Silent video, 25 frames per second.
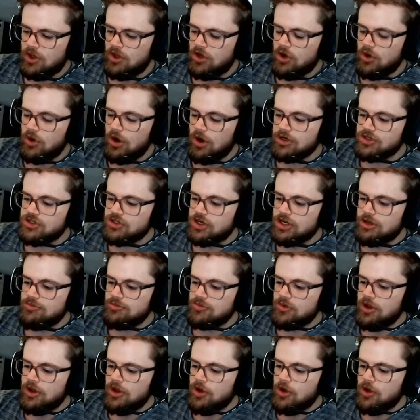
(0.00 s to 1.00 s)
our team.
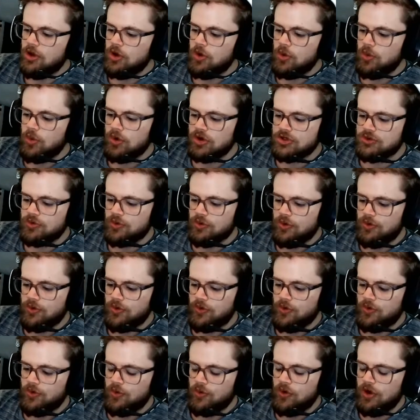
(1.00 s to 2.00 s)

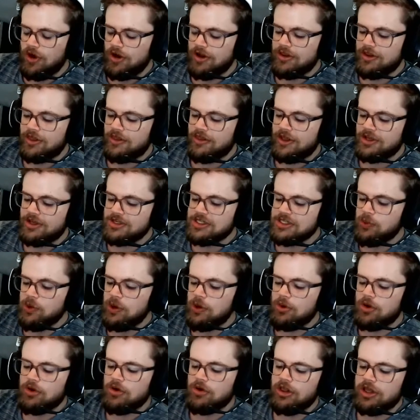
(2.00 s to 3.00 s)
One of the things that we
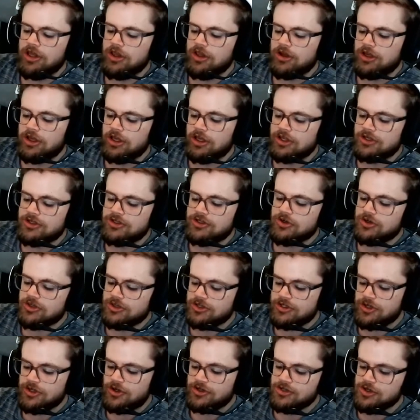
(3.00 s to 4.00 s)
were really looking into
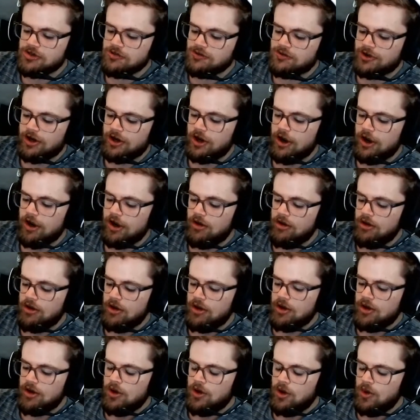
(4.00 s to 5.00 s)
to also figure out
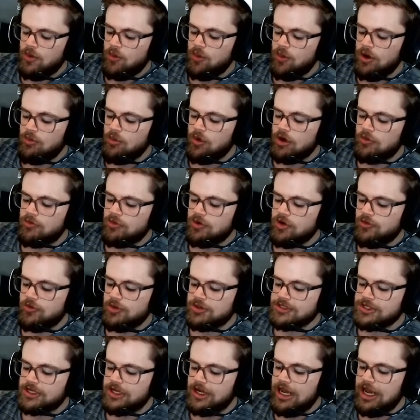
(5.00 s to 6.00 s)
what more
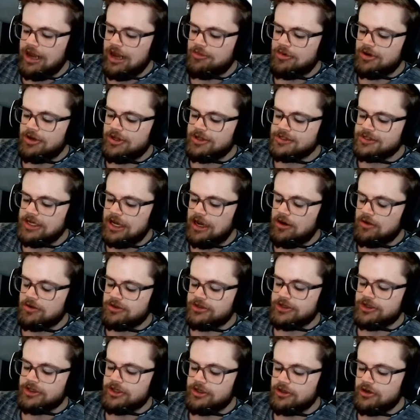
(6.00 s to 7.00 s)
improvements could happen is how
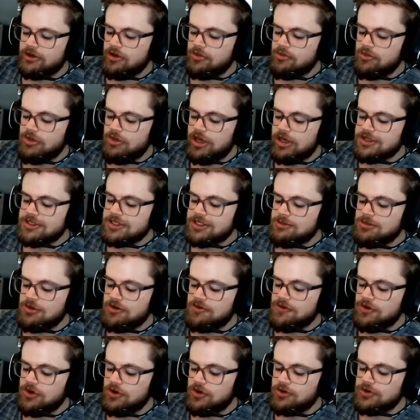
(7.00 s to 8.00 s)
to make some
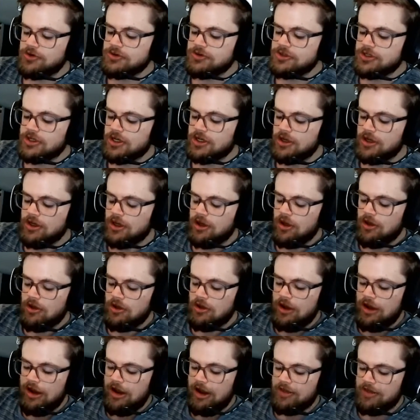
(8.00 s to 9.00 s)
of those
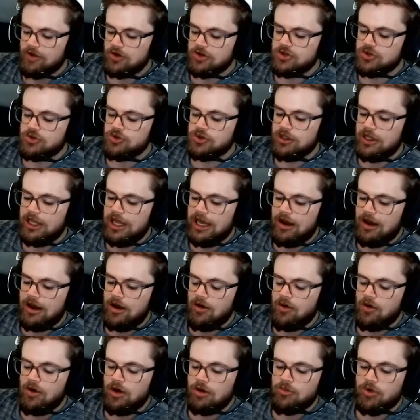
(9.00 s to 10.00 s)
either to
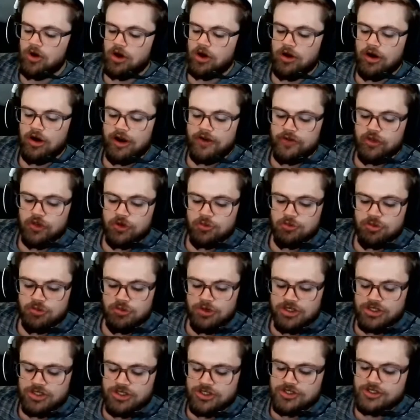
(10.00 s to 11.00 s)
allow a more granular
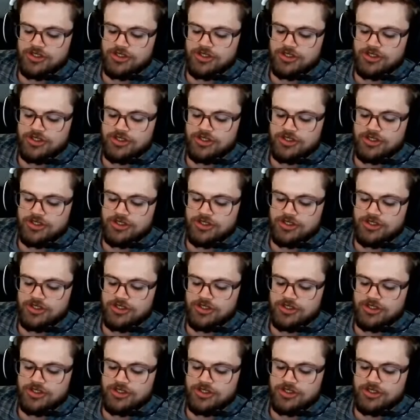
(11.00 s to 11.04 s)
permission